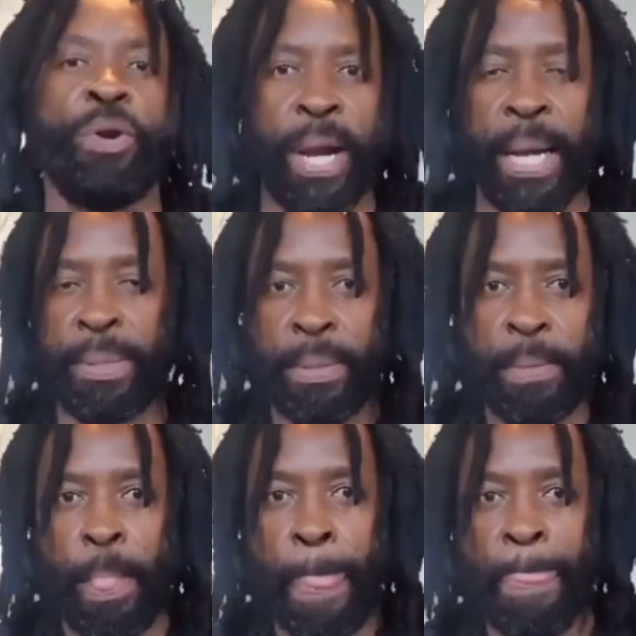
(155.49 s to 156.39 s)
this is
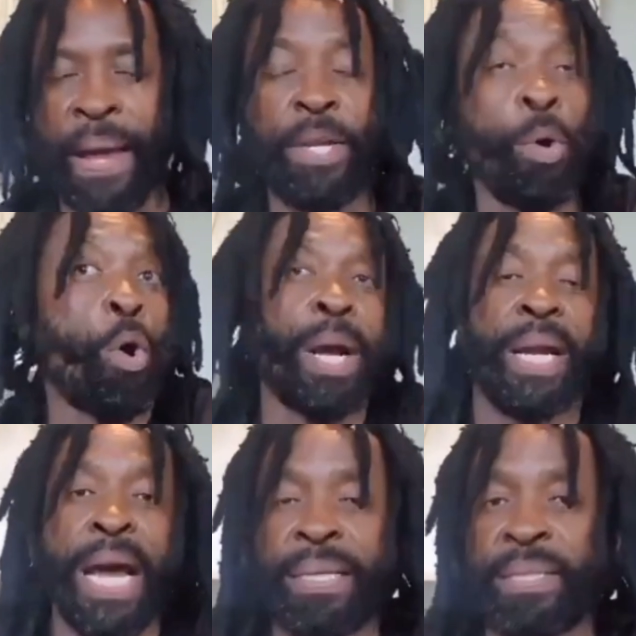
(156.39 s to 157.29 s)
DJ Spoo telling
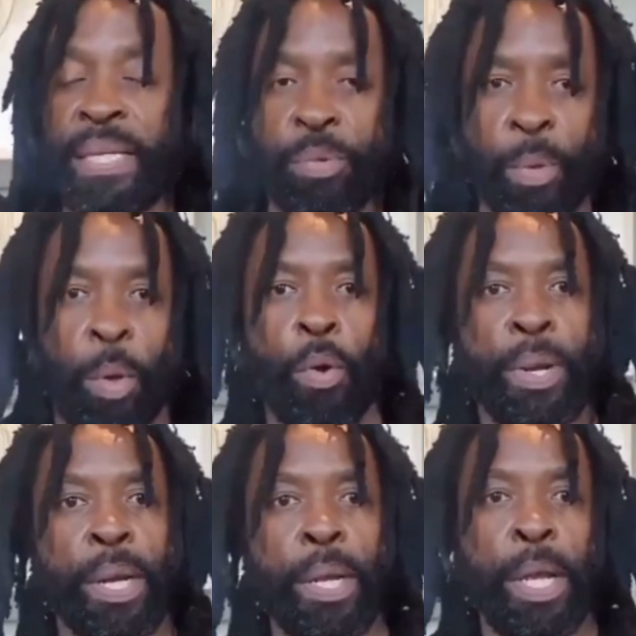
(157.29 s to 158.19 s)
us
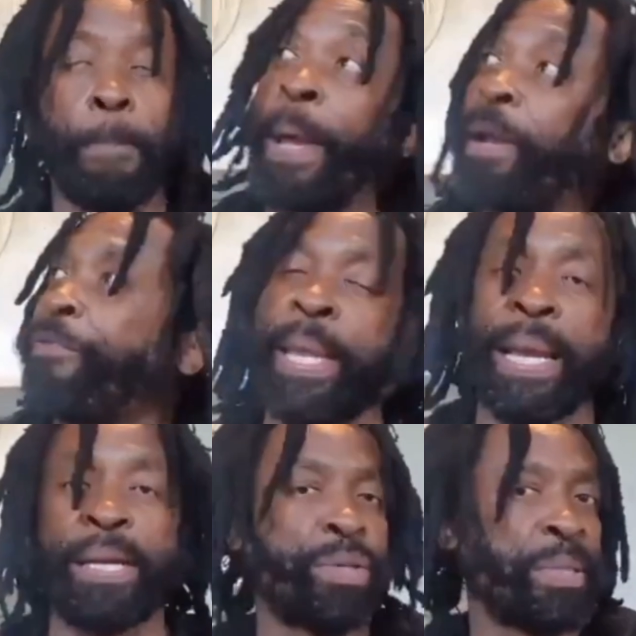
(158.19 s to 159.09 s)
exactly
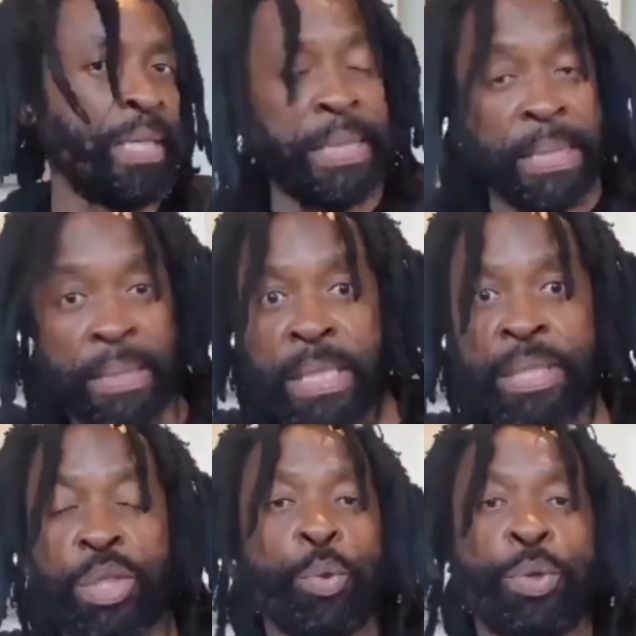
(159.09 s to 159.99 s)
how he robbed
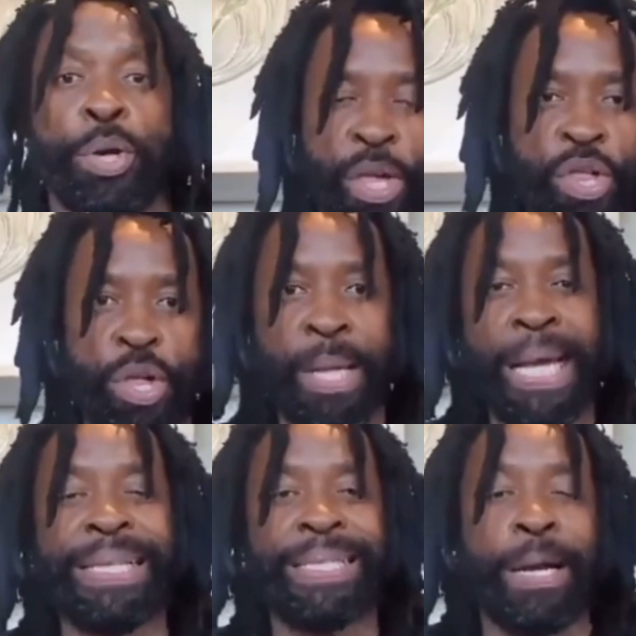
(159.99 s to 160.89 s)
Zahara.
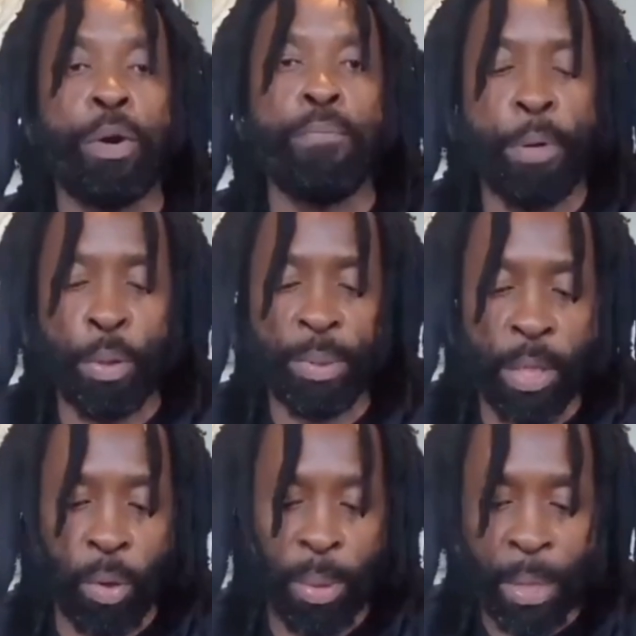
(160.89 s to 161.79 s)
Zahara was
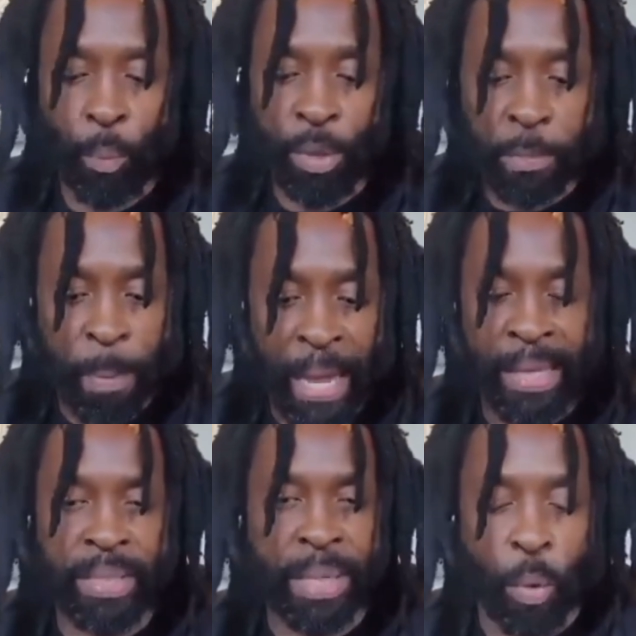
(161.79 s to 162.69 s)
excited
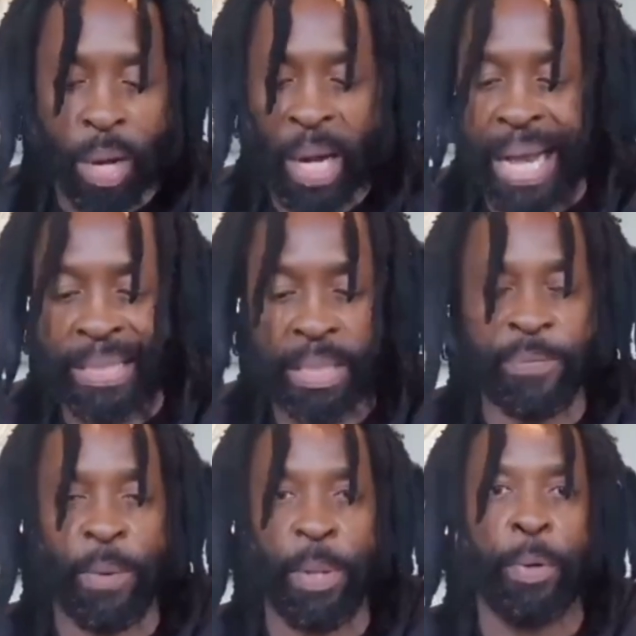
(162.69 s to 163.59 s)
and
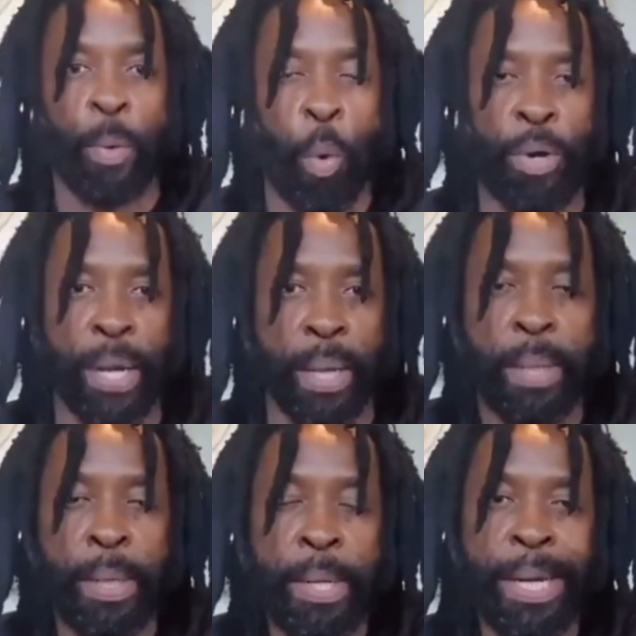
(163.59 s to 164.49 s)
forgot to have
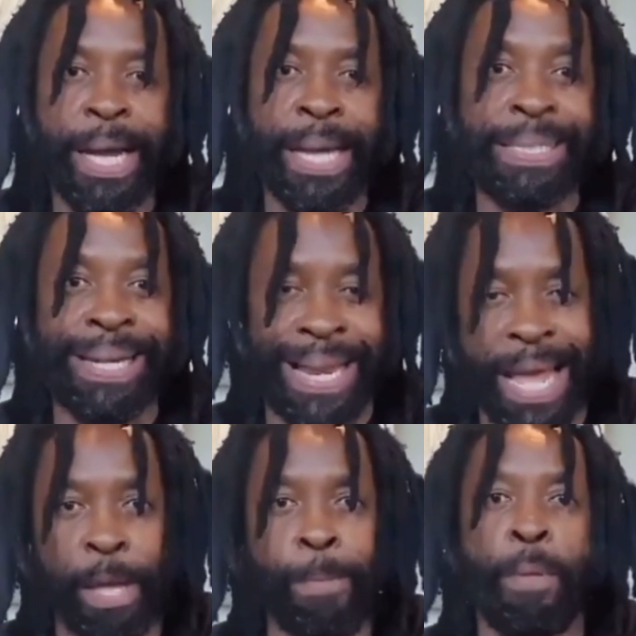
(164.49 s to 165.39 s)
that
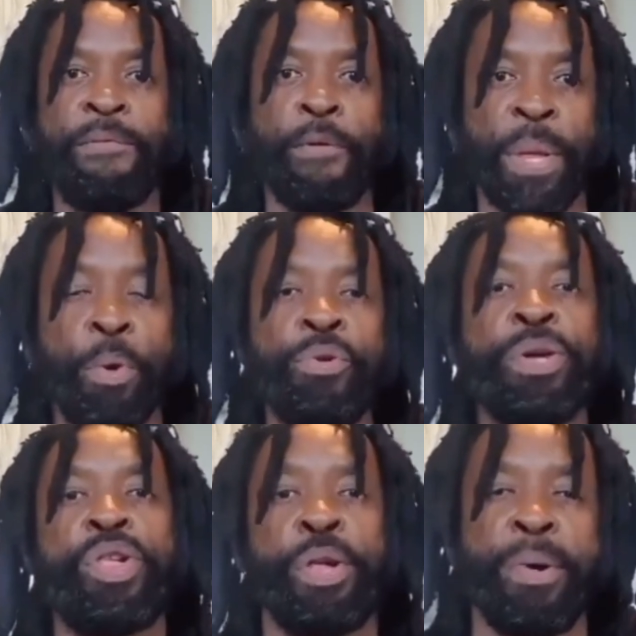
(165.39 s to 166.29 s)
conversation with DJ
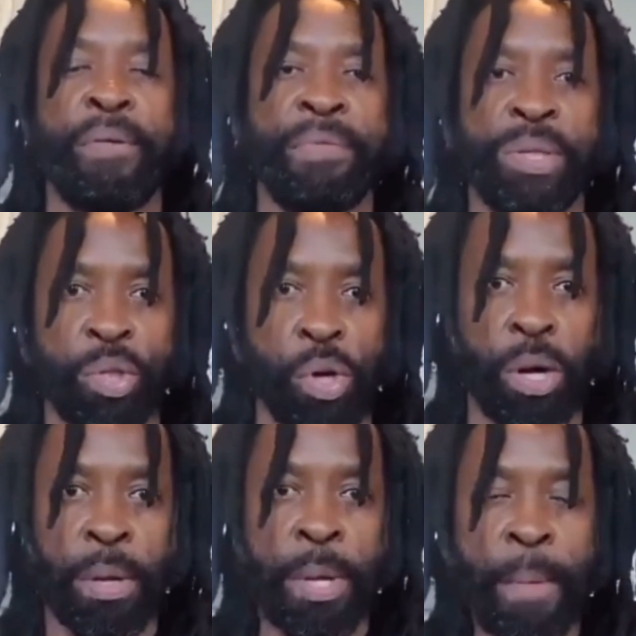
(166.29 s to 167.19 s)
Spoo. You
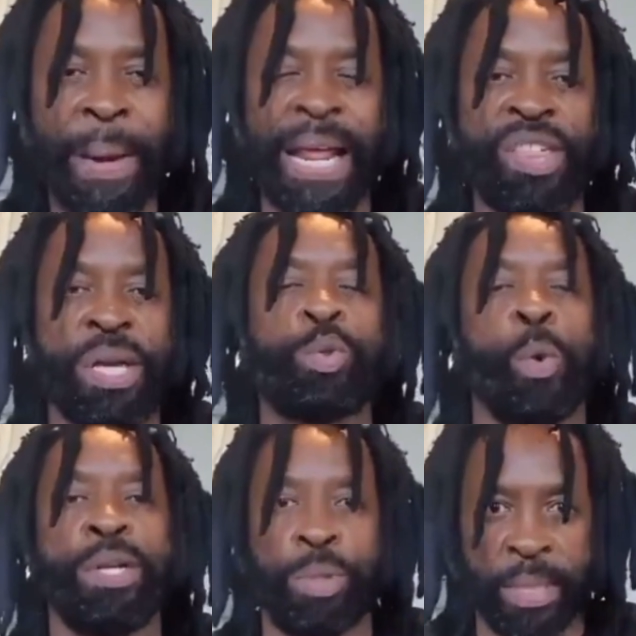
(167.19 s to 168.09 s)
can have
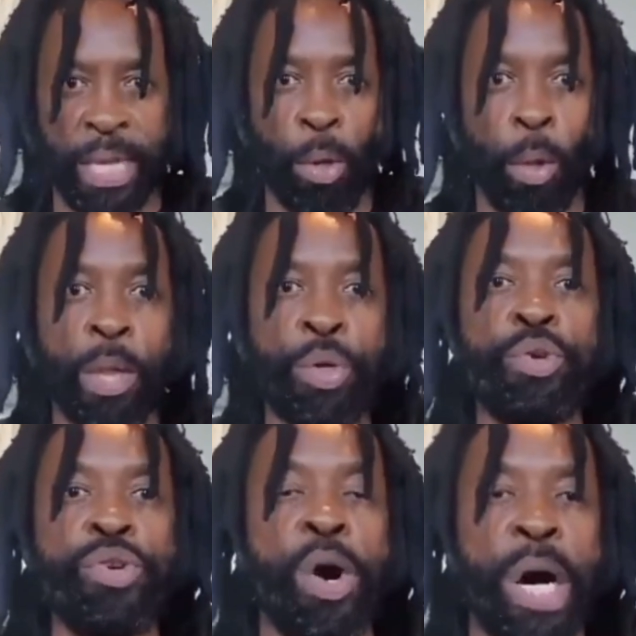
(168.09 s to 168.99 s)
some right to
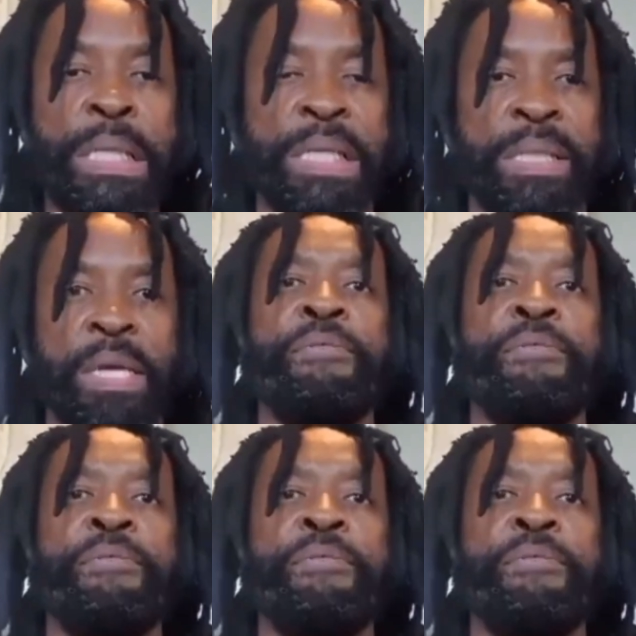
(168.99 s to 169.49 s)
the music,